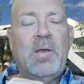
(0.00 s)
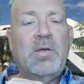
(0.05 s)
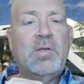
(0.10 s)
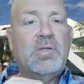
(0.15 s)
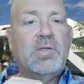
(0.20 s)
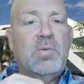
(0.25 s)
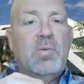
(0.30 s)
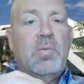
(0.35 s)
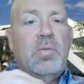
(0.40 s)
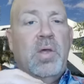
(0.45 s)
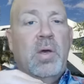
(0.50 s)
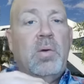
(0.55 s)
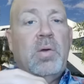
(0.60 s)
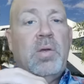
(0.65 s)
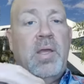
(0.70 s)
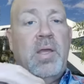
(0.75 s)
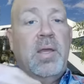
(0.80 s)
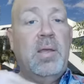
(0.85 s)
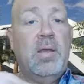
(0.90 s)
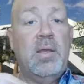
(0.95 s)
because
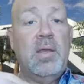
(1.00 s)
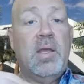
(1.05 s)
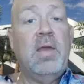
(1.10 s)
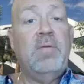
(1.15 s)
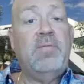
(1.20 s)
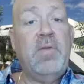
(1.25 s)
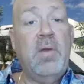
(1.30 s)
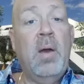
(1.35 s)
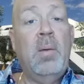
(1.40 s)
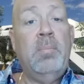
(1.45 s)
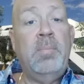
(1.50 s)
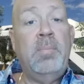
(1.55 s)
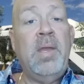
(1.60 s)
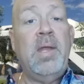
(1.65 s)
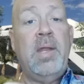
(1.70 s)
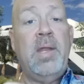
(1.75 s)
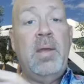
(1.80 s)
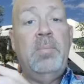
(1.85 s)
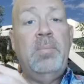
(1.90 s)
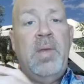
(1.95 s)
they'll give you a
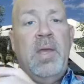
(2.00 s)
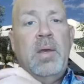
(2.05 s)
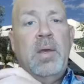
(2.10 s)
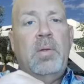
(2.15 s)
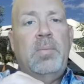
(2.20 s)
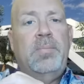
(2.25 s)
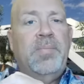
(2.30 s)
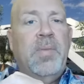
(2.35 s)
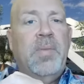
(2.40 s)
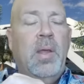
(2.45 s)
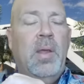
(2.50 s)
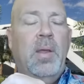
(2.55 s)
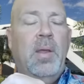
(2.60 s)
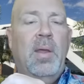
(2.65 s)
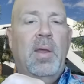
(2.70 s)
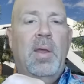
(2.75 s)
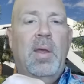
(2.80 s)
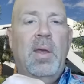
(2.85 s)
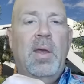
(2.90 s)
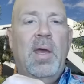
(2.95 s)
media meal.
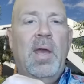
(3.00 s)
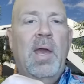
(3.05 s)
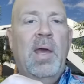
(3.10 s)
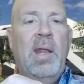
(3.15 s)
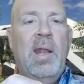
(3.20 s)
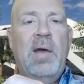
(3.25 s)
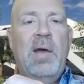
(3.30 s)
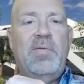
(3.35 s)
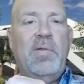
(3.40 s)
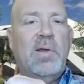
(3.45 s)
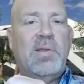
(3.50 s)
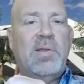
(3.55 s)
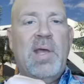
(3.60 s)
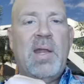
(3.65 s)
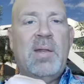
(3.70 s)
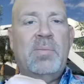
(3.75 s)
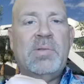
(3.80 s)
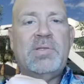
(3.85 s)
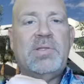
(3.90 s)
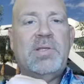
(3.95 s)
And I've
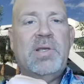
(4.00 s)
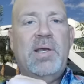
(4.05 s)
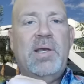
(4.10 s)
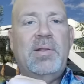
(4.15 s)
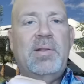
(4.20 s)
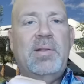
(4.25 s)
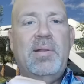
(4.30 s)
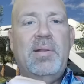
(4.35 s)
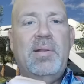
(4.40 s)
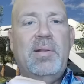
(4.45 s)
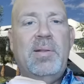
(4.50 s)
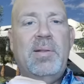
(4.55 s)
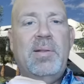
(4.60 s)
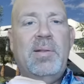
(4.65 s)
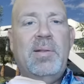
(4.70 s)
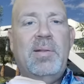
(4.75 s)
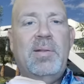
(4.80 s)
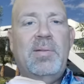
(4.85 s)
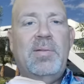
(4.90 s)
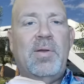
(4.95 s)
looked at them and said,
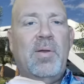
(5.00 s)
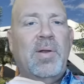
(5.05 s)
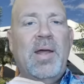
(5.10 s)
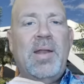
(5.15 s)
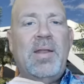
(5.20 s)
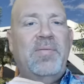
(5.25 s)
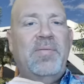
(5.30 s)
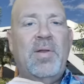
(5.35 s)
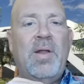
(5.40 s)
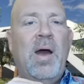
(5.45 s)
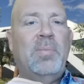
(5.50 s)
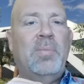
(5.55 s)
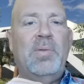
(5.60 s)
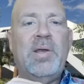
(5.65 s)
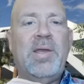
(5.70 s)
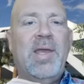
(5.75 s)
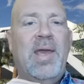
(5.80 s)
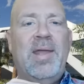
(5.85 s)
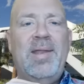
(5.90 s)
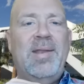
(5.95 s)
they're not even
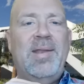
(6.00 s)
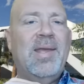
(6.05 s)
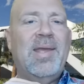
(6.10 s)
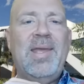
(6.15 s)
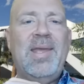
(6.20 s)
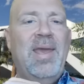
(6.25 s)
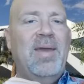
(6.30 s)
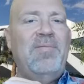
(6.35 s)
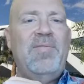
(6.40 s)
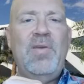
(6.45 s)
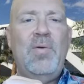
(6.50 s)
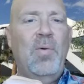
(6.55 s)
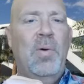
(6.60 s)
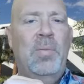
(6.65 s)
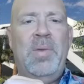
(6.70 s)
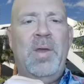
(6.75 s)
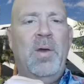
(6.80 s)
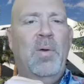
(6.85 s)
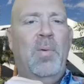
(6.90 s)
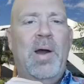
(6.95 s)
obligated to give
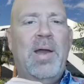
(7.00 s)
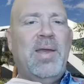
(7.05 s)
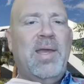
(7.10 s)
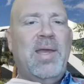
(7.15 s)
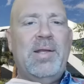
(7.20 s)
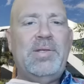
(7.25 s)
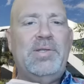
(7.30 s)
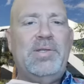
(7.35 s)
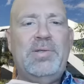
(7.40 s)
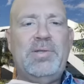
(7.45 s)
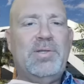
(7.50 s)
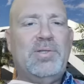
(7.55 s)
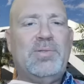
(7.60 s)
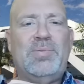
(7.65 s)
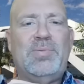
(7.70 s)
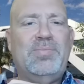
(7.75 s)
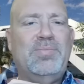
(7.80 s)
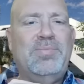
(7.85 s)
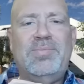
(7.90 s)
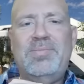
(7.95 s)
you a meal. Why can't you
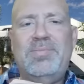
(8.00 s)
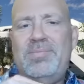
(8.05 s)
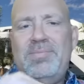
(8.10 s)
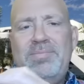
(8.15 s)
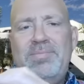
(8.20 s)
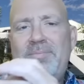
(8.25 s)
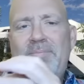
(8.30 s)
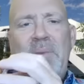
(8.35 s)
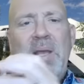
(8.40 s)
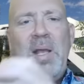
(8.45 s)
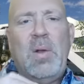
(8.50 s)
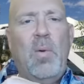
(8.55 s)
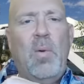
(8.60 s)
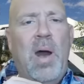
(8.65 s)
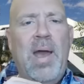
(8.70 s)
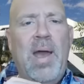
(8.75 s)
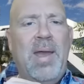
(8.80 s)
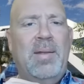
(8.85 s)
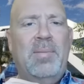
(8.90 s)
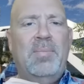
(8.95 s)
just be
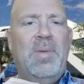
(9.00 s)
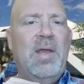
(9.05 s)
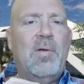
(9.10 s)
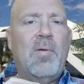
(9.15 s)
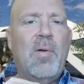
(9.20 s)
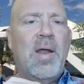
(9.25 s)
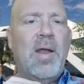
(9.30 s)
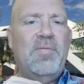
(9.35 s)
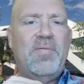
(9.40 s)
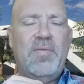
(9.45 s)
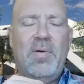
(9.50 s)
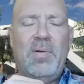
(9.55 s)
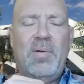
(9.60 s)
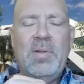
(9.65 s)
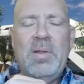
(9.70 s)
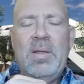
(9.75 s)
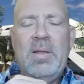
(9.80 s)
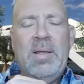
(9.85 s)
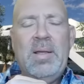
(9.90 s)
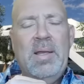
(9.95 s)
quiet and be
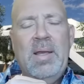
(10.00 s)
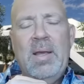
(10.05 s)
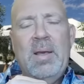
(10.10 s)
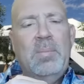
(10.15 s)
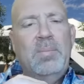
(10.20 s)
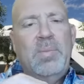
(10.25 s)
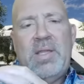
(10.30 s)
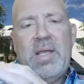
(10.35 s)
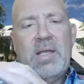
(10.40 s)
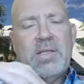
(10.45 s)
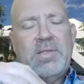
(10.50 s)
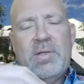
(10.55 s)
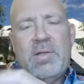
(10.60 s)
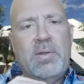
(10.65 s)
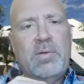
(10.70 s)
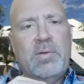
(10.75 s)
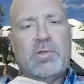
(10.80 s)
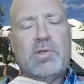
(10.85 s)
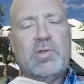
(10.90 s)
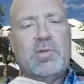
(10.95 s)
grateful? But that's
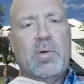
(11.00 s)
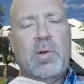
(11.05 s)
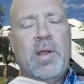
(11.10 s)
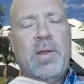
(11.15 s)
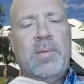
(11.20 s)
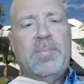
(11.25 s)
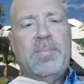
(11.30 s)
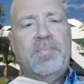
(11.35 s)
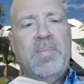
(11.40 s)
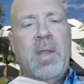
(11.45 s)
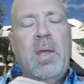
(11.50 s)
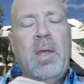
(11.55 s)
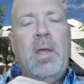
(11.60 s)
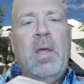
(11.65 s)
another story.